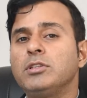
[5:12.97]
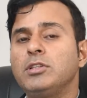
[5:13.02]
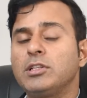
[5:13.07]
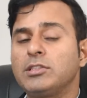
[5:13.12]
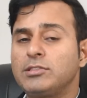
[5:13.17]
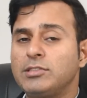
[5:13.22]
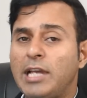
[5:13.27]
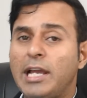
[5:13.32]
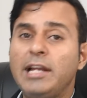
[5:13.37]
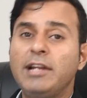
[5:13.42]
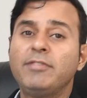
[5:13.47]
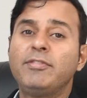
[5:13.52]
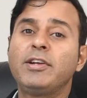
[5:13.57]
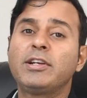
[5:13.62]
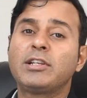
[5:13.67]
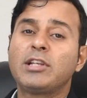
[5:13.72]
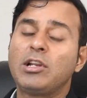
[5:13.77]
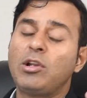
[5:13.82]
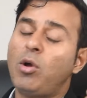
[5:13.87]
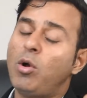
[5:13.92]
the side
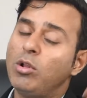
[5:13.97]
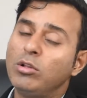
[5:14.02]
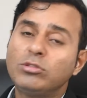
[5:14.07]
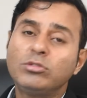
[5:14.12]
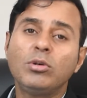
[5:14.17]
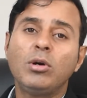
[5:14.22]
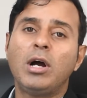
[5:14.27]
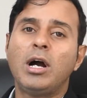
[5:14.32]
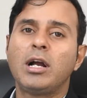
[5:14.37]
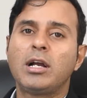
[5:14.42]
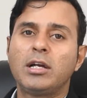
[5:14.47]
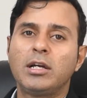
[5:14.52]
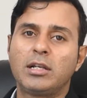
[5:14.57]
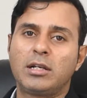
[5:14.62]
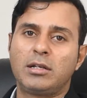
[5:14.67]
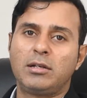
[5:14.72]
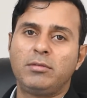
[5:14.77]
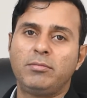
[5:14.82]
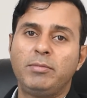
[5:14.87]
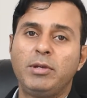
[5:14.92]
effect can also
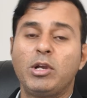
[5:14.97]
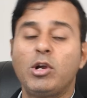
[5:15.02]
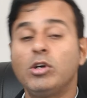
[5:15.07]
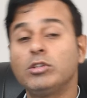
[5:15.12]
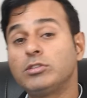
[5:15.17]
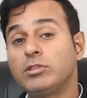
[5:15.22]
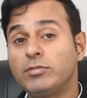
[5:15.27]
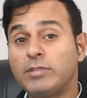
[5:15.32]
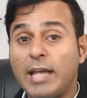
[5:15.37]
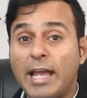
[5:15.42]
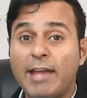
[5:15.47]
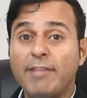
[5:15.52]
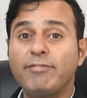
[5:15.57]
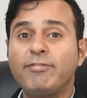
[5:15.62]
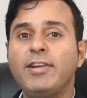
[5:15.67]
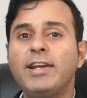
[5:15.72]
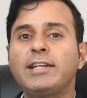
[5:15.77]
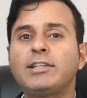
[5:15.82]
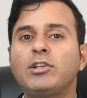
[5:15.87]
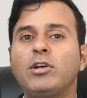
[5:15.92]
occur because of the
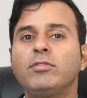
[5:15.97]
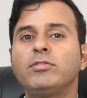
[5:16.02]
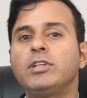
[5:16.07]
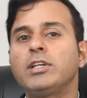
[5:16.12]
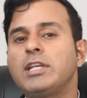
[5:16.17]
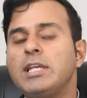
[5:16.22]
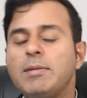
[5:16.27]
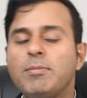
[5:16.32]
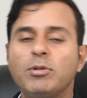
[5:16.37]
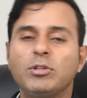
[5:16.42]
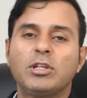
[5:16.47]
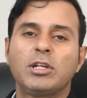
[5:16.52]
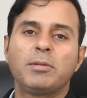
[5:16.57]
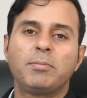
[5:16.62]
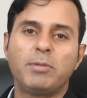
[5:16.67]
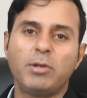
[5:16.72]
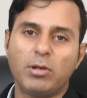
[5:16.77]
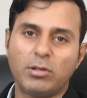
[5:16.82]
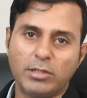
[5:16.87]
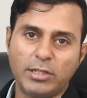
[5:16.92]
effect of the
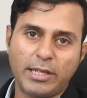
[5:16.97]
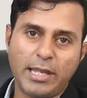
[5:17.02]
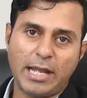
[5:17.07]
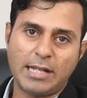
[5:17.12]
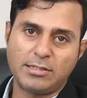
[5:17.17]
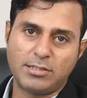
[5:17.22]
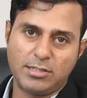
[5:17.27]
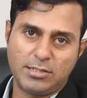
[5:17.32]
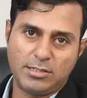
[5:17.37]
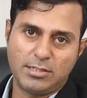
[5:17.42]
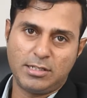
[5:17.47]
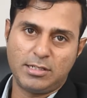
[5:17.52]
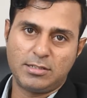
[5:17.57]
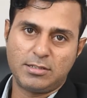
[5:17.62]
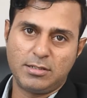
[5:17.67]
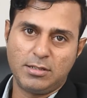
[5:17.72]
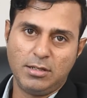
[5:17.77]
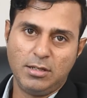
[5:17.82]
chemotherapy on the cancer cells.